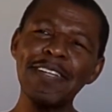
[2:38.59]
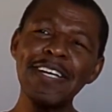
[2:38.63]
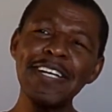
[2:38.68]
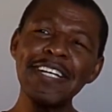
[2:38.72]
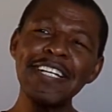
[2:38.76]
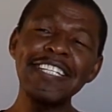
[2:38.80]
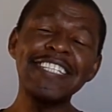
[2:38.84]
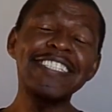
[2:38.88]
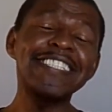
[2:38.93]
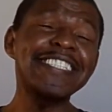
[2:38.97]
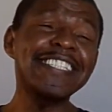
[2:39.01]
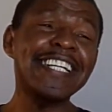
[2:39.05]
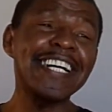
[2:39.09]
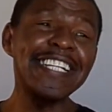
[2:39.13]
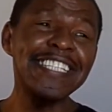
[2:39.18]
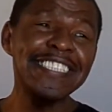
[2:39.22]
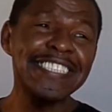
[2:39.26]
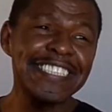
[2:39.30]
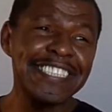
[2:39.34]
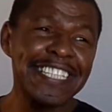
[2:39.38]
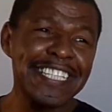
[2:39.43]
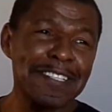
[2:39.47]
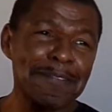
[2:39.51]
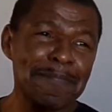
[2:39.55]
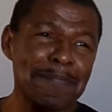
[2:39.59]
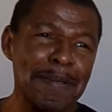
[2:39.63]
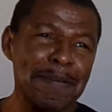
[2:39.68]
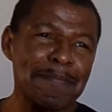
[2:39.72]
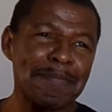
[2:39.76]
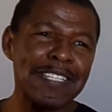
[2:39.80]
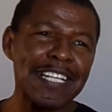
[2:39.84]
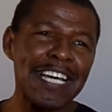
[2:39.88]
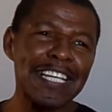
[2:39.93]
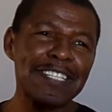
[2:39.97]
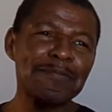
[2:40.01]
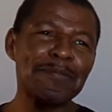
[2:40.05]
Because guns kill
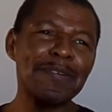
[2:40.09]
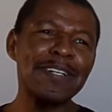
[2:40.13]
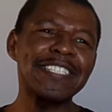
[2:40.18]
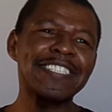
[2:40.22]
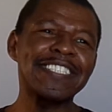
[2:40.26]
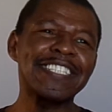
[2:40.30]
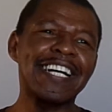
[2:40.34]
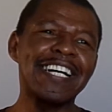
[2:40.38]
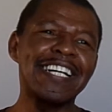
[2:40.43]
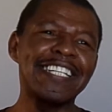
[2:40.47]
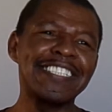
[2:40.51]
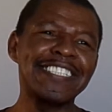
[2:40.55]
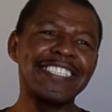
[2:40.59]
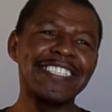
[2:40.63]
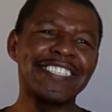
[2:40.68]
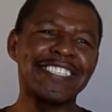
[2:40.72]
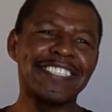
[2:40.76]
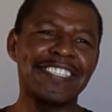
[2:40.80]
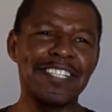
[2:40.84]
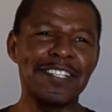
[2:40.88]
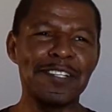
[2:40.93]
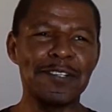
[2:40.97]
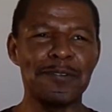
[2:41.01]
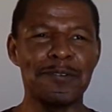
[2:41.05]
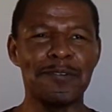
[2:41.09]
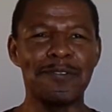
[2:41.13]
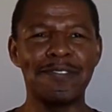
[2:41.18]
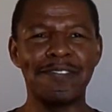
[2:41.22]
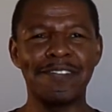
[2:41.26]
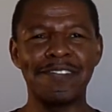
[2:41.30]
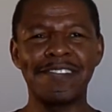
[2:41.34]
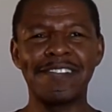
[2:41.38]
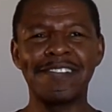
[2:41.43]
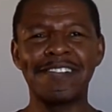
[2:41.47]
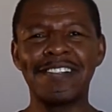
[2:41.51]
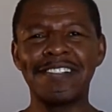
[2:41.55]
people, that's what guns do.
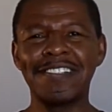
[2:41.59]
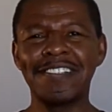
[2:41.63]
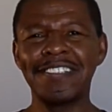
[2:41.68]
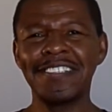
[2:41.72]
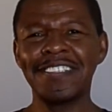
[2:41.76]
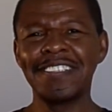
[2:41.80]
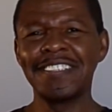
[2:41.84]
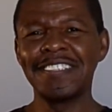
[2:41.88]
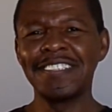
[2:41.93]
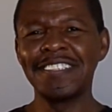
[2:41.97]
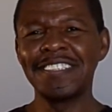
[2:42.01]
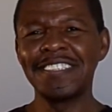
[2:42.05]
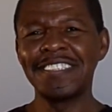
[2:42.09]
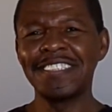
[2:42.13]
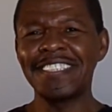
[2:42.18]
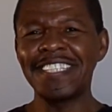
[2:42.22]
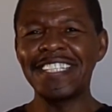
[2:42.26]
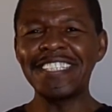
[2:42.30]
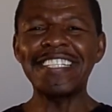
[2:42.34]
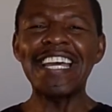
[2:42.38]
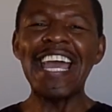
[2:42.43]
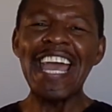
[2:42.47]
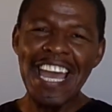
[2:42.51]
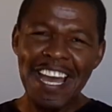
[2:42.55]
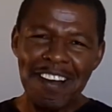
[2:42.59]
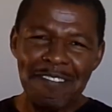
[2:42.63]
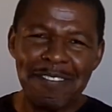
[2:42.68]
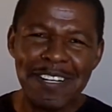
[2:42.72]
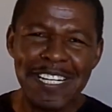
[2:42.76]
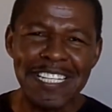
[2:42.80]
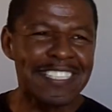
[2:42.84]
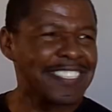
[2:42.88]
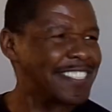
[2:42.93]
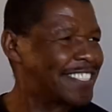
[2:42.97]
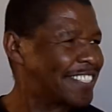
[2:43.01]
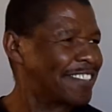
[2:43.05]
There's
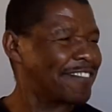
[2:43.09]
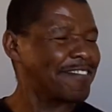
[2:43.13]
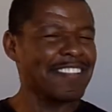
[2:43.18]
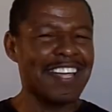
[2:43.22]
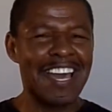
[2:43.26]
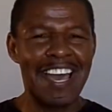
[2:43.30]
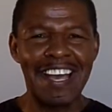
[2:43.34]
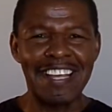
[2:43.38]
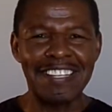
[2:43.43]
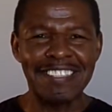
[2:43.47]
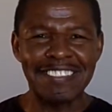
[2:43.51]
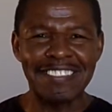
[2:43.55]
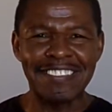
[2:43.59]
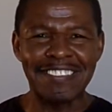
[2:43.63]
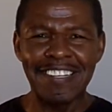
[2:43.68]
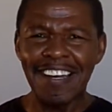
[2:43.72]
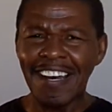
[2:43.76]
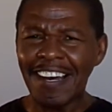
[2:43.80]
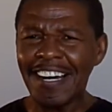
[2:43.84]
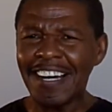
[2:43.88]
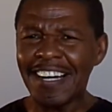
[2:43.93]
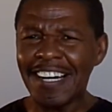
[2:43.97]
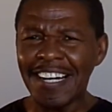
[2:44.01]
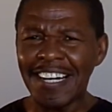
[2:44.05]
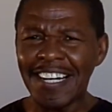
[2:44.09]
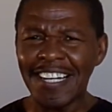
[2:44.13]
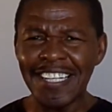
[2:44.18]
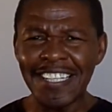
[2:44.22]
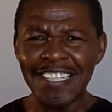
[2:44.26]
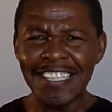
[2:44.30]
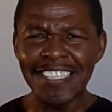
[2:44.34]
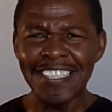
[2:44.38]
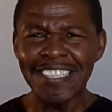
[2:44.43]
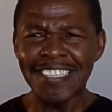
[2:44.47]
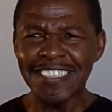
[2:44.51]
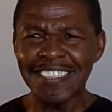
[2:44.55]
evidence of that.
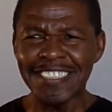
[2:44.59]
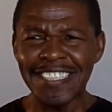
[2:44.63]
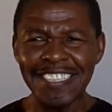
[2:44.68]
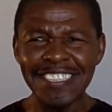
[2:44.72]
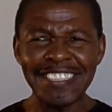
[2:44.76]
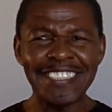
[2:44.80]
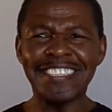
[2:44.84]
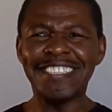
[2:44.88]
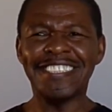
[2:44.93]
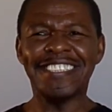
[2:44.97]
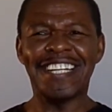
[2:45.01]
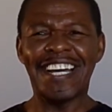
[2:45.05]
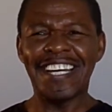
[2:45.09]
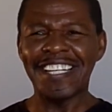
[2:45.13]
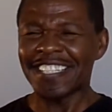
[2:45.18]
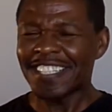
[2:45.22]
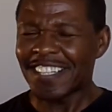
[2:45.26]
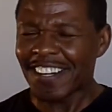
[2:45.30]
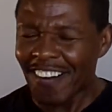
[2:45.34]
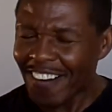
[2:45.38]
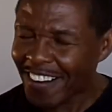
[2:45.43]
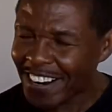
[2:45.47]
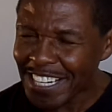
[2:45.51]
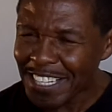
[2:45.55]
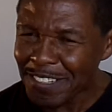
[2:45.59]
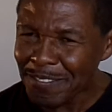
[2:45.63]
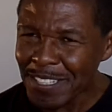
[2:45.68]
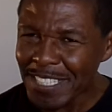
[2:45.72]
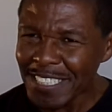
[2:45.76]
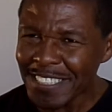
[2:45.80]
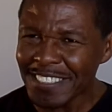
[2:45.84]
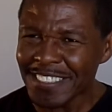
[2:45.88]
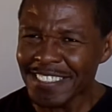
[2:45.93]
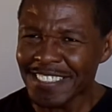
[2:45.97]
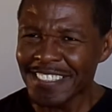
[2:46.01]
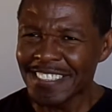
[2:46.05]
Duh! This is not an
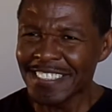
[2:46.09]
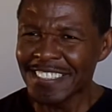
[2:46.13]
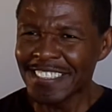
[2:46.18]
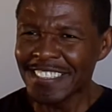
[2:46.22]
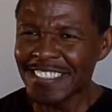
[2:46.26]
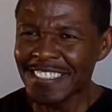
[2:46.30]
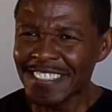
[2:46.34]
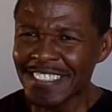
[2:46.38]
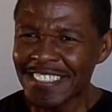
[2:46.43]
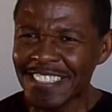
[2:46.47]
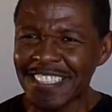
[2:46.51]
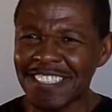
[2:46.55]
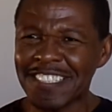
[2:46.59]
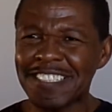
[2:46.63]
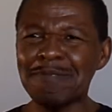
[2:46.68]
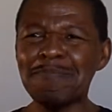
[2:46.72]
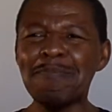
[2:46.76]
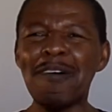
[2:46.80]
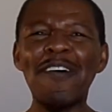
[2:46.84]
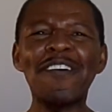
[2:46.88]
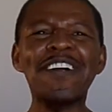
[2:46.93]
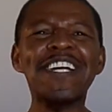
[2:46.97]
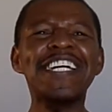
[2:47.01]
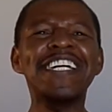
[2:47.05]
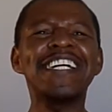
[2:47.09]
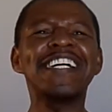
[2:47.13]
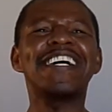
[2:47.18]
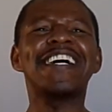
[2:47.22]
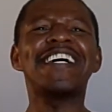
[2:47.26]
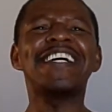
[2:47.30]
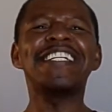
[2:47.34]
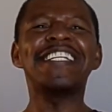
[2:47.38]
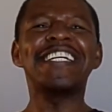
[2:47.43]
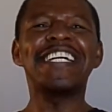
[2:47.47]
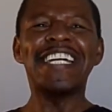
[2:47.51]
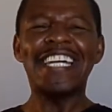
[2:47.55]
argument. The smoking
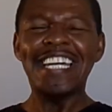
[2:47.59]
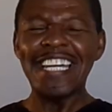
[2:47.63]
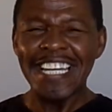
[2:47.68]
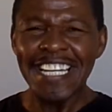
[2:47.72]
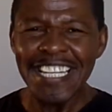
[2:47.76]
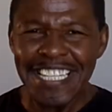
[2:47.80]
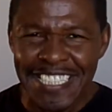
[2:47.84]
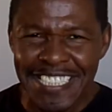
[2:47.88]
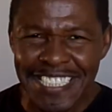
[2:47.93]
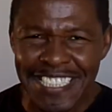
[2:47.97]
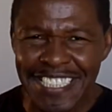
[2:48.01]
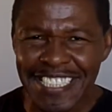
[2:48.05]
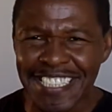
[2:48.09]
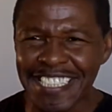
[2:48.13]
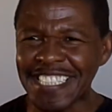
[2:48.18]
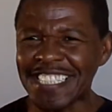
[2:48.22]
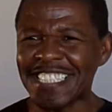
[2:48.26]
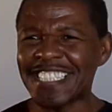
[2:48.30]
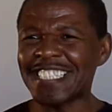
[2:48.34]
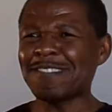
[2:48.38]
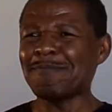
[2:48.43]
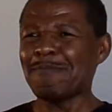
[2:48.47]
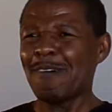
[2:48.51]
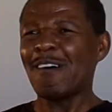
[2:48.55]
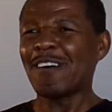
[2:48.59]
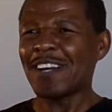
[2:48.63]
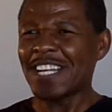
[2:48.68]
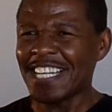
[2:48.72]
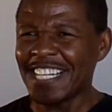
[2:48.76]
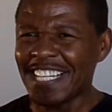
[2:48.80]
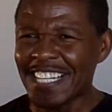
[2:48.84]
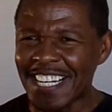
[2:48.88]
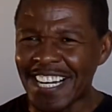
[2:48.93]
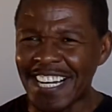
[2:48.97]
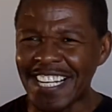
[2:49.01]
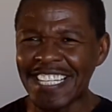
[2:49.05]
gun is the
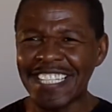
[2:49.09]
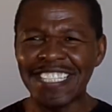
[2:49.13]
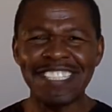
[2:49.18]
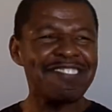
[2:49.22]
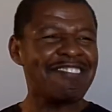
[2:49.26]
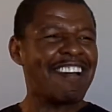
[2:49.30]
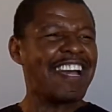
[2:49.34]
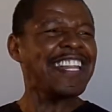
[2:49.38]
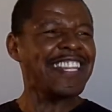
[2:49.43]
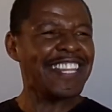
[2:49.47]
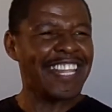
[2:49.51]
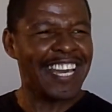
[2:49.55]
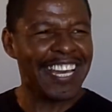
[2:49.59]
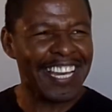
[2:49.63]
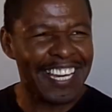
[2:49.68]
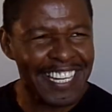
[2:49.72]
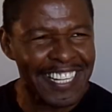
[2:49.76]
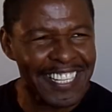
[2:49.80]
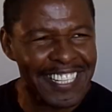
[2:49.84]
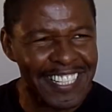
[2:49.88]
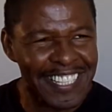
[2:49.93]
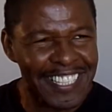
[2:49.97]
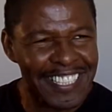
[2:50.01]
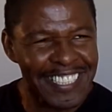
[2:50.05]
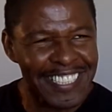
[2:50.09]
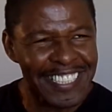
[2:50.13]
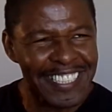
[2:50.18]
smoking gun. It's right there.